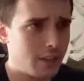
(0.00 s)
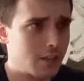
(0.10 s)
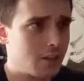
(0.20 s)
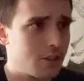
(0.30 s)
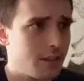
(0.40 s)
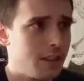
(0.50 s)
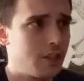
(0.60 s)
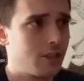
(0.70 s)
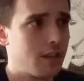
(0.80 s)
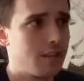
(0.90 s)
Doctor
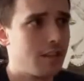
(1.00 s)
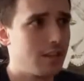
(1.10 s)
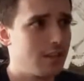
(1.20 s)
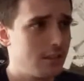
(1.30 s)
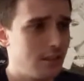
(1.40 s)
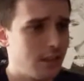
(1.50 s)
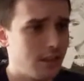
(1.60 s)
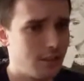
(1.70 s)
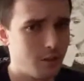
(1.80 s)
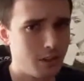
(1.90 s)
Strange tries to get
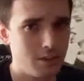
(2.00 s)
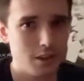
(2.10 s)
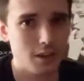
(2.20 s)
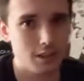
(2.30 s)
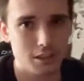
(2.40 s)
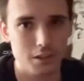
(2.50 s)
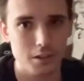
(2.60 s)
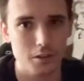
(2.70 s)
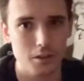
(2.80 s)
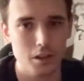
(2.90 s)
Tony Stark to
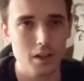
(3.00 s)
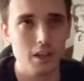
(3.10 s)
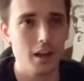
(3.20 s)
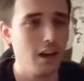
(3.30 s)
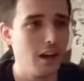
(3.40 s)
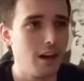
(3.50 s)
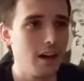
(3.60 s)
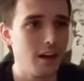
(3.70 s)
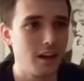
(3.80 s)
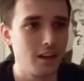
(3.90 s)
call
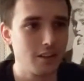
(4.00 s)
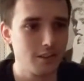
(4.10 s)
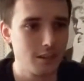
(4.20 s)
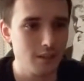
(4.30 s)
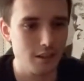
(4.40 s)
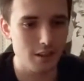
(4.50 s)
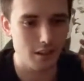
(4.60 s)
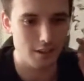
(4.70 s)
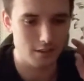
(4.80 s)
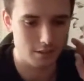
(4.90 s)
uh,
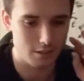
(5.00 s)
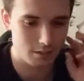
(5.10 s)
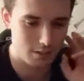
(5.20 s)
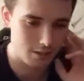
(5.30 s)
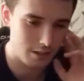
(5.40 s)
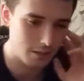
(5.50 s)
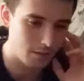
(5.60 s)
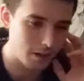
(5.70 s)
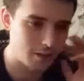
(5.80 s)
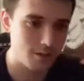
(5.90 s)
uh,
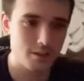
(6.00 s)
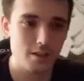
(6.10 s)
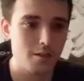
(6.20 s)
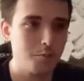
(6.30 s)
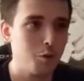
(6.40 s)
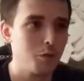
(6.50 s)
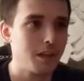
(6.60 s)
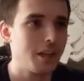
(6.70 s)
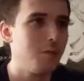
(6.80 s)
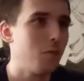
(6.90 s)
Steve Rogers, but
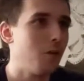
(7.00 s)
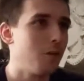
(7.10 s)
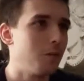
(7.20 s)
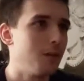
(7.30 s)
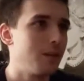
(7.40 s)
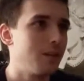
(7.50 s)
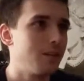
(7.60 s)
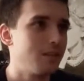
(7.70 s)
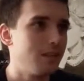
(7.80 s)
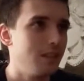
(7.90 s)
like he won't
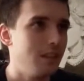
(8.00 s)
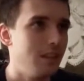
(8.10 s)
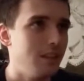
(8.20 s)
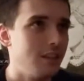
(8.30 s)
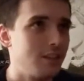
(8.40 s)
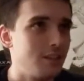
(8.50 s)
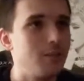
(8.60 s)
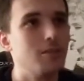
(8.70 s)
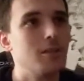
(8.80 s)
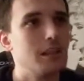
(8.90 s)
because he
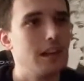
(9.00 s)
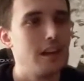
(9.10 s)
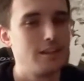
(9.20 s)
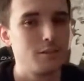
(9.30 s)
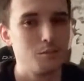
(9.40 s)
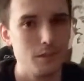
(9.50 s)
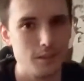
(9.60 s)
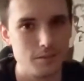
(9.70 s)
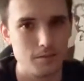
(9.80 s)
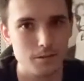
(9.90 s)
still has some
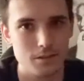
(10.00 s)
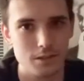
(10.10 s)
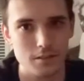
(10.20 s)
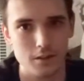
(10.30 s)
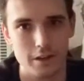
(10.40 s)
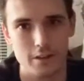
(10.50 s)
beef with Steve